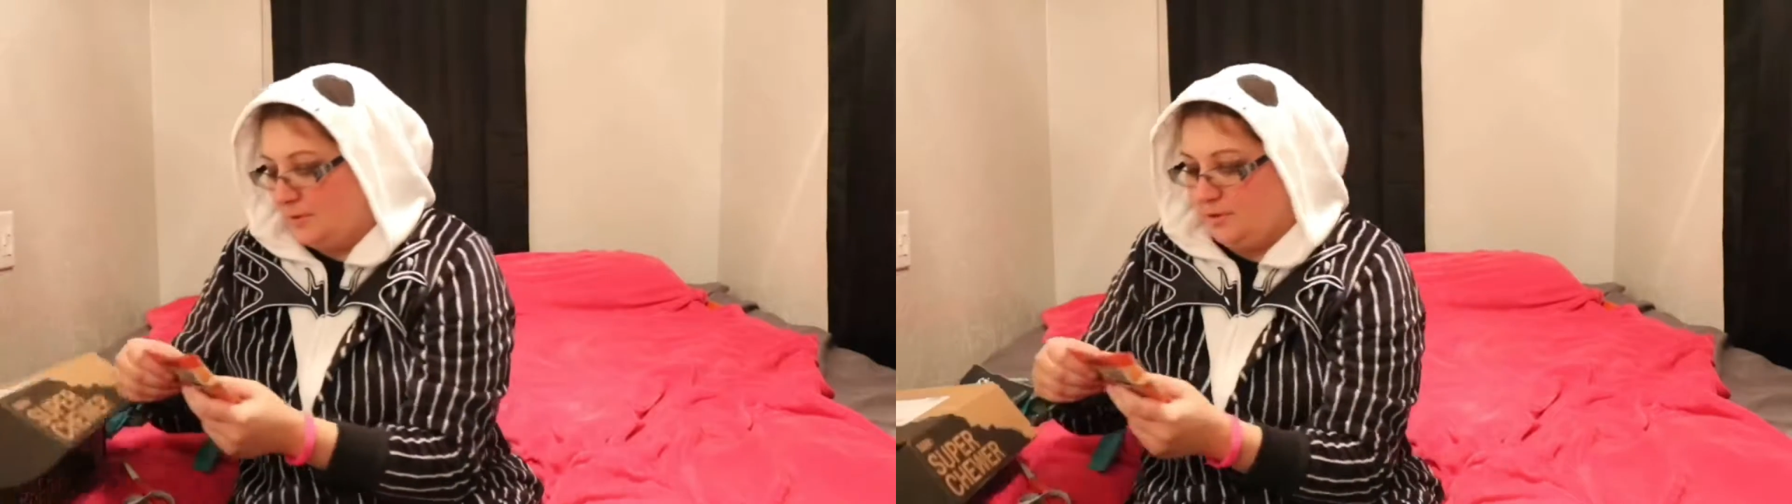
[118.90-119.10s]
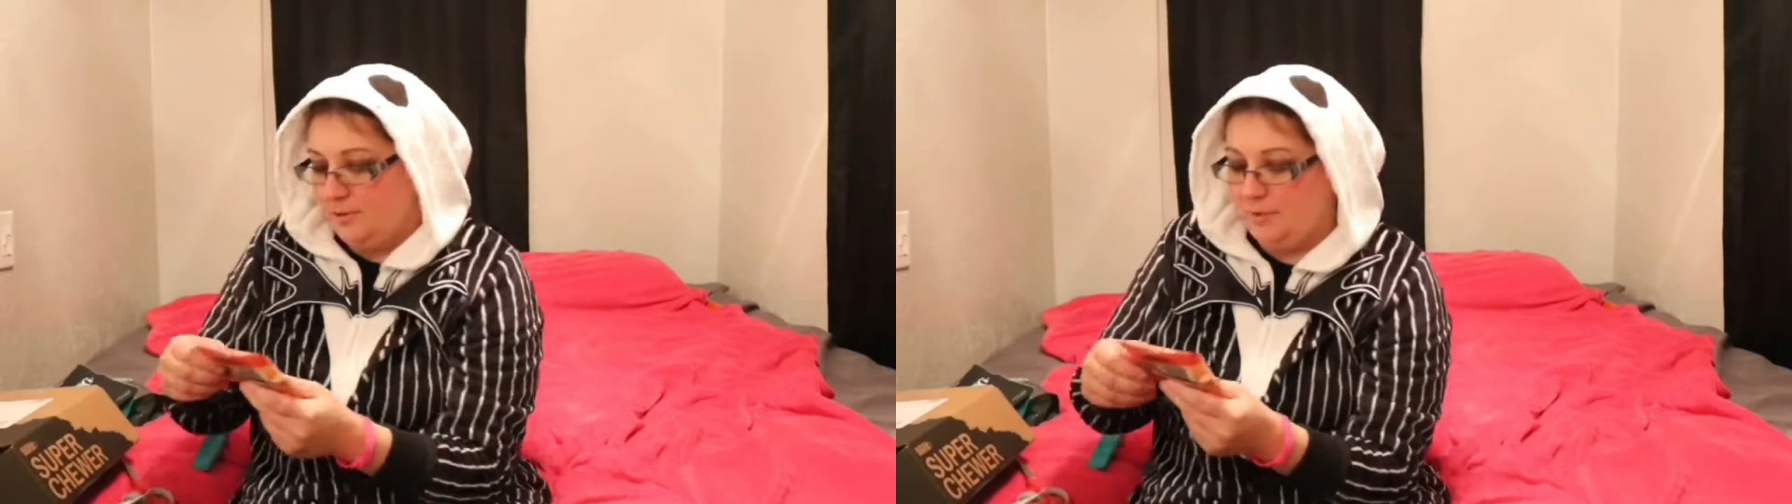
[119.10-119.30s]

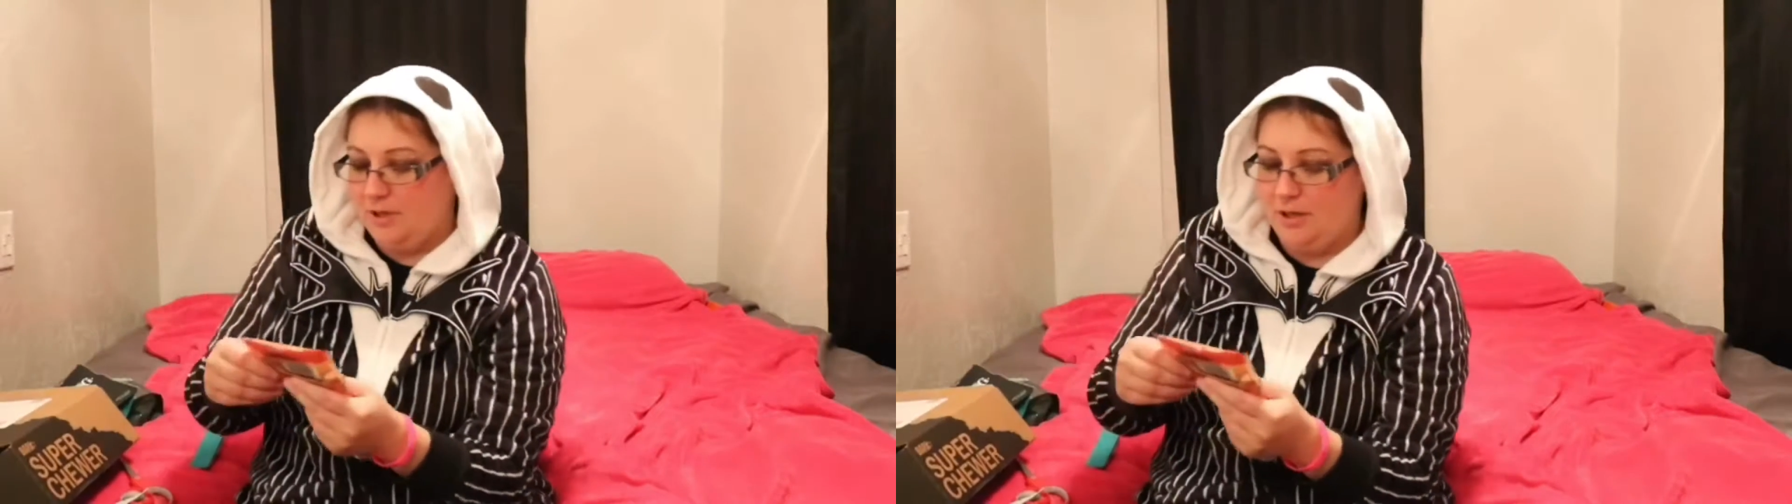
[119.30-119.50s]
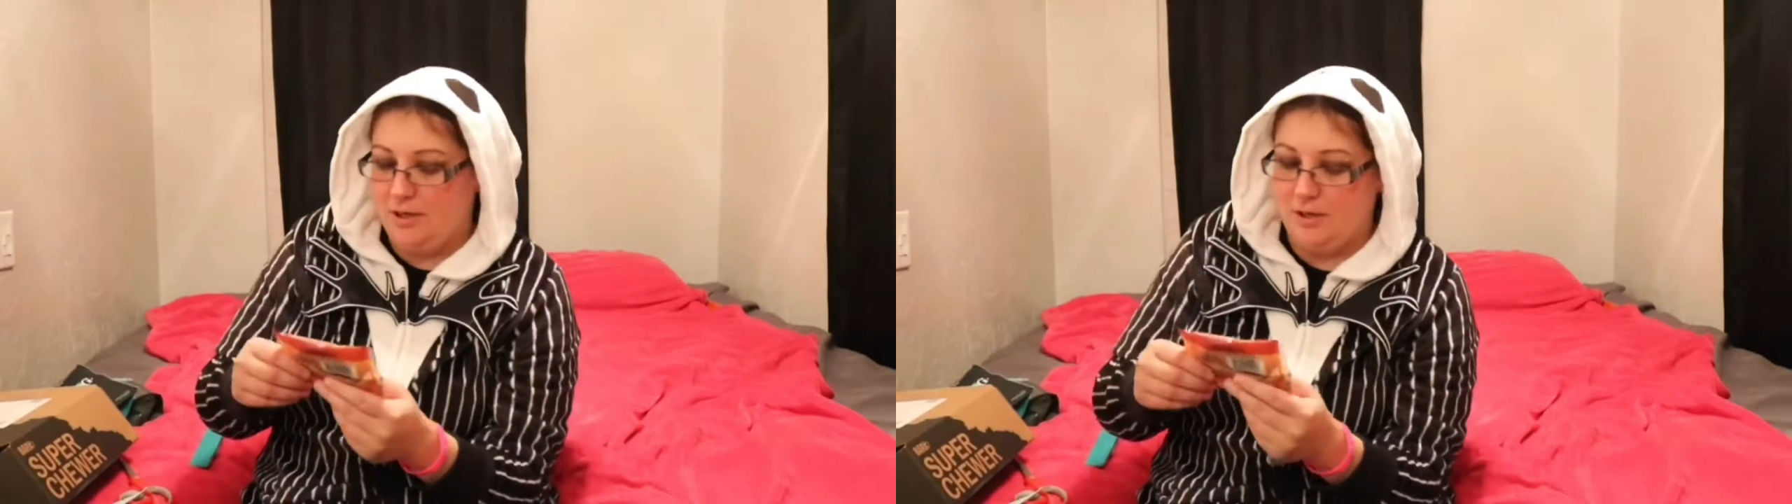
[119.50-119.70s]
Then we
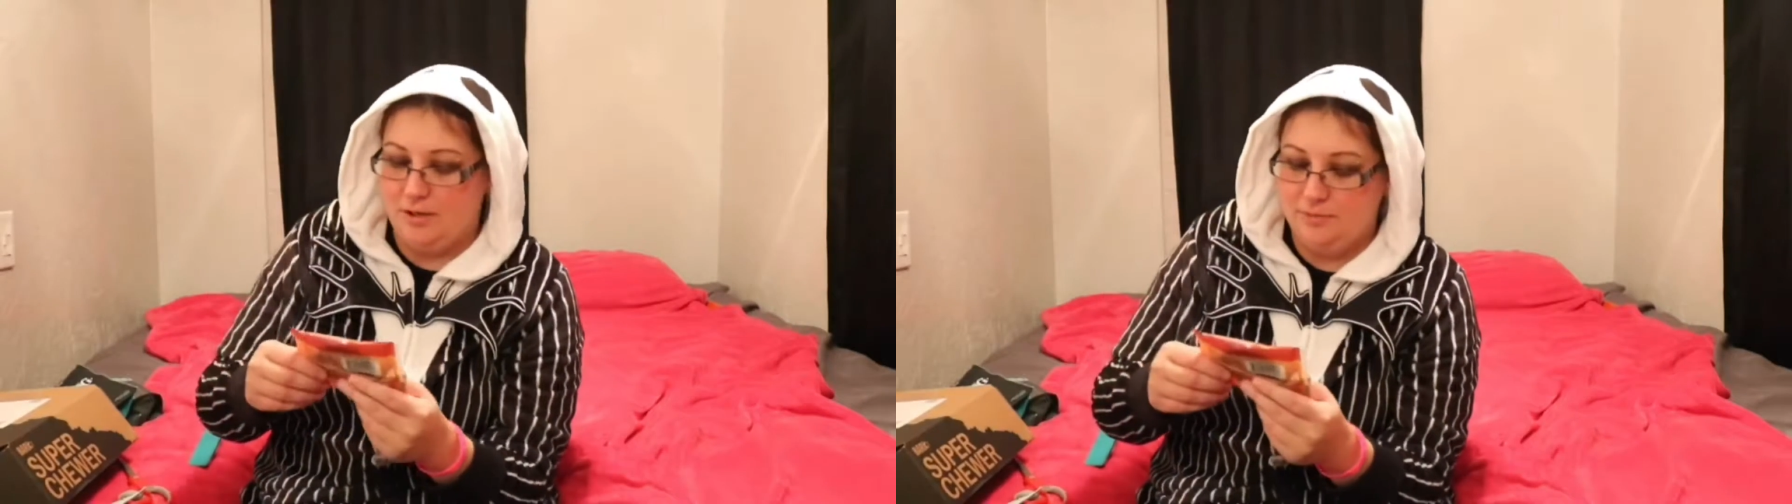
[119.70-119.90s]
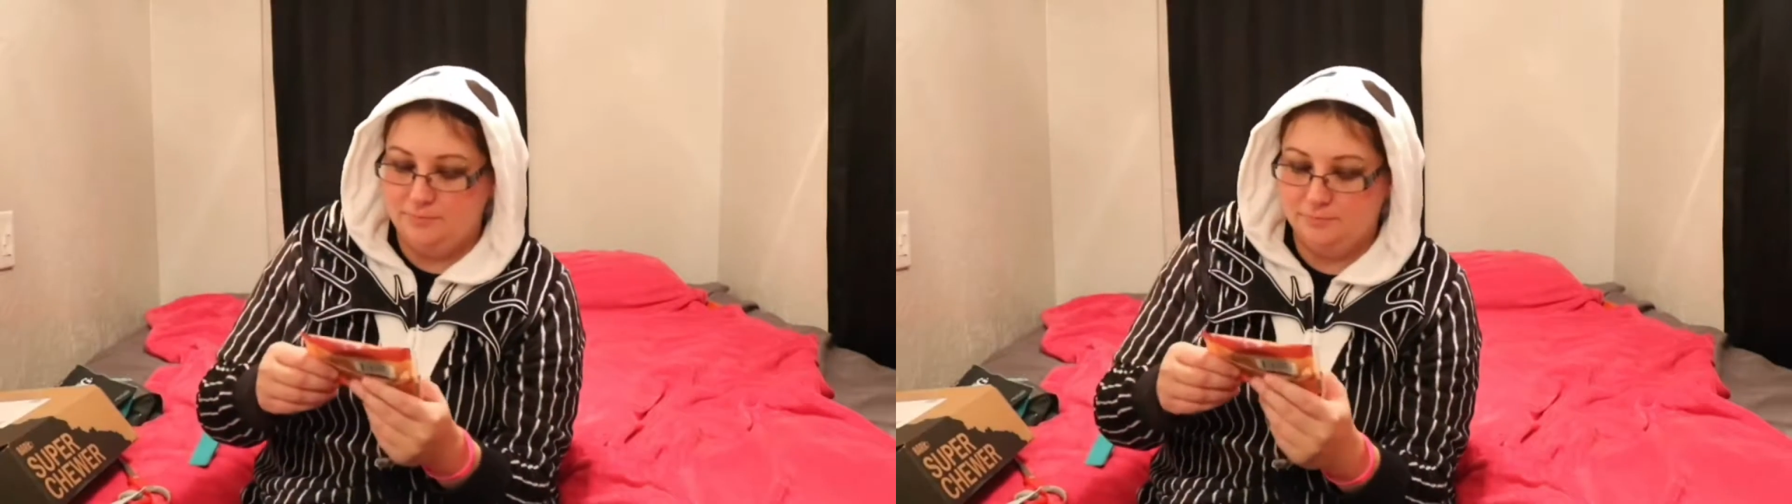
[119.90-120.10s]
got
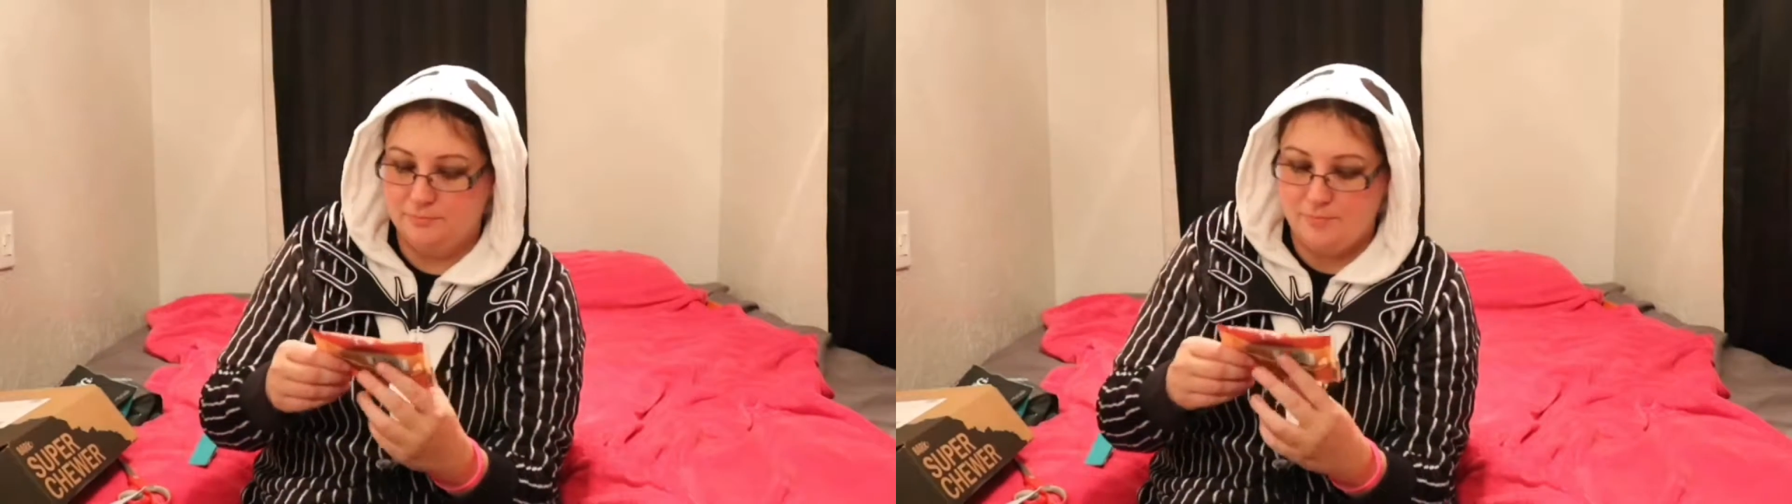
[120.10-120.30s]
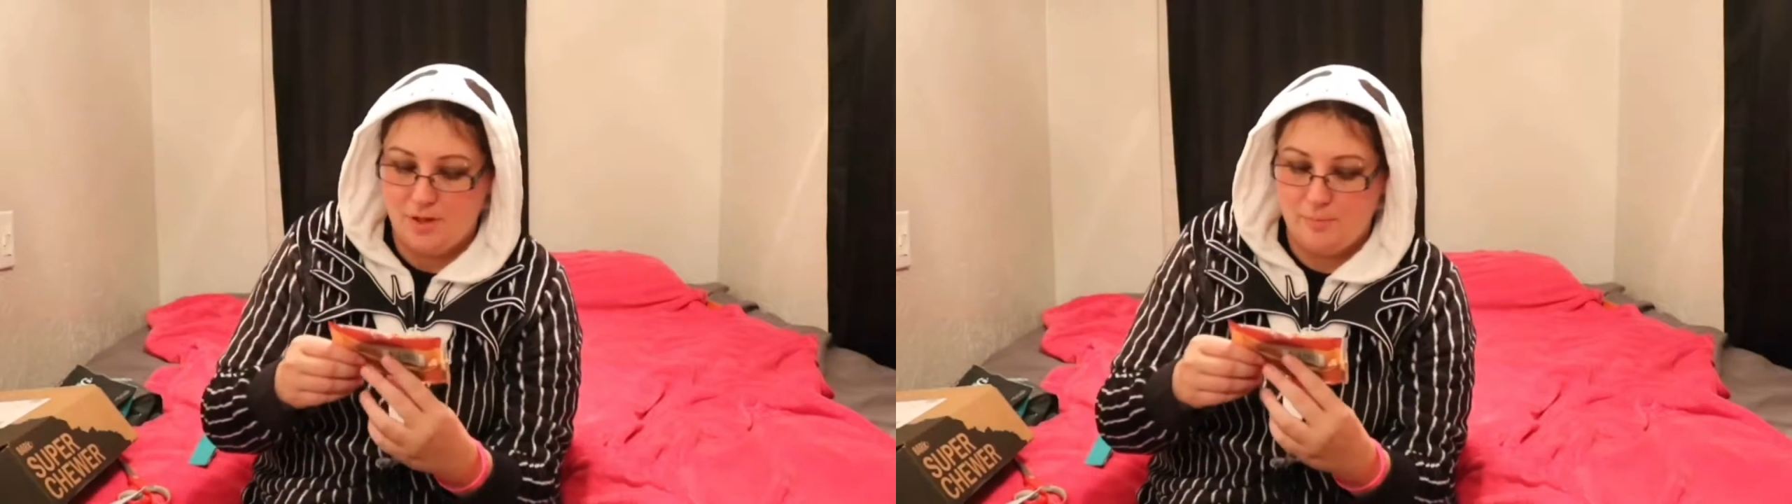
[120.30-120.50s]
a
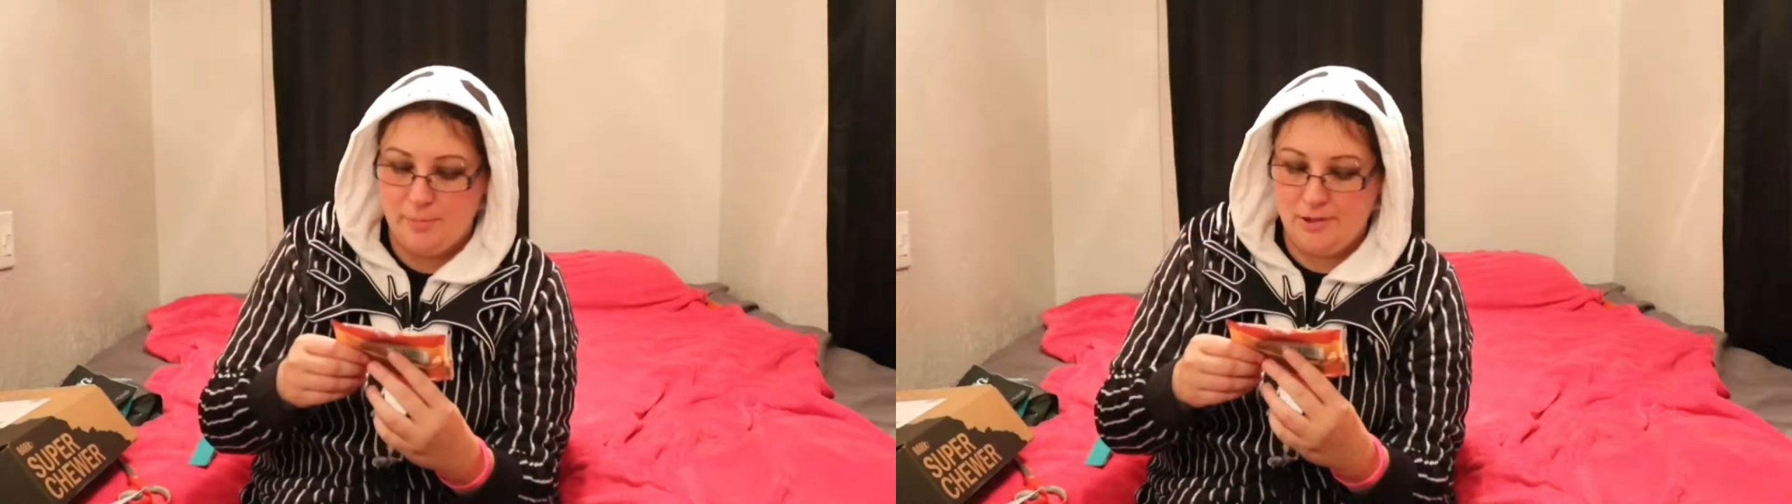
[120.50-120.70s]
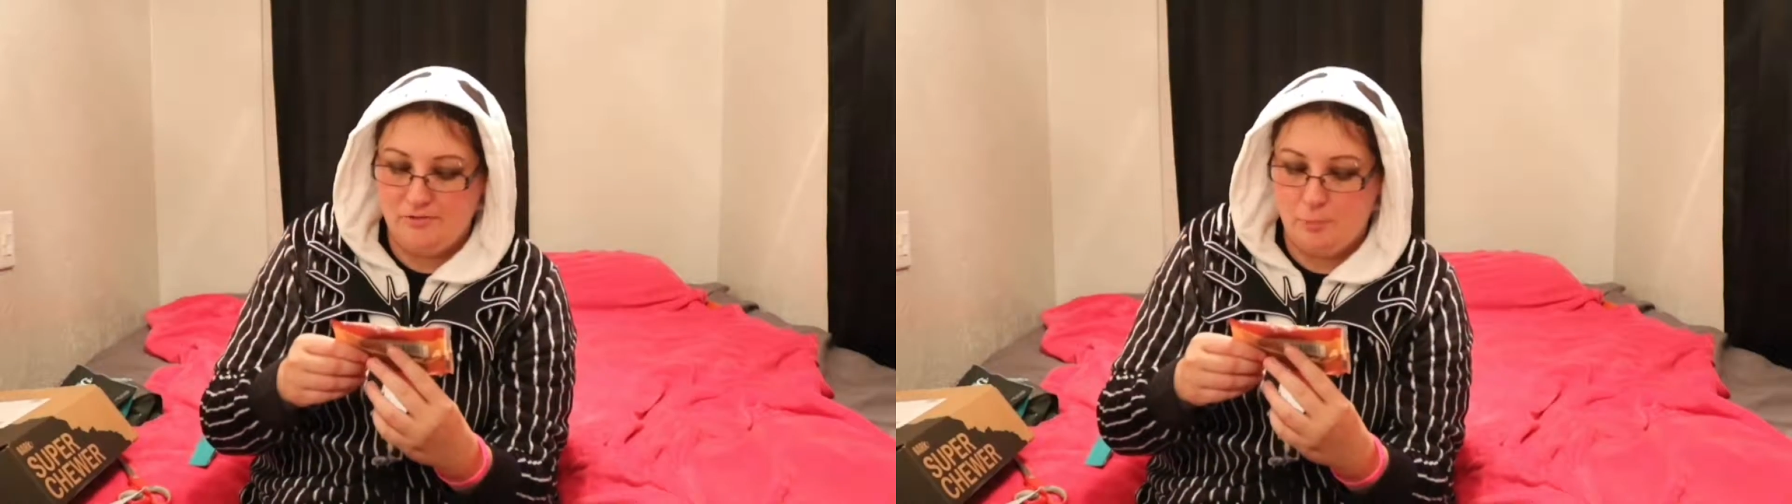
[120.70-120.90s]
beef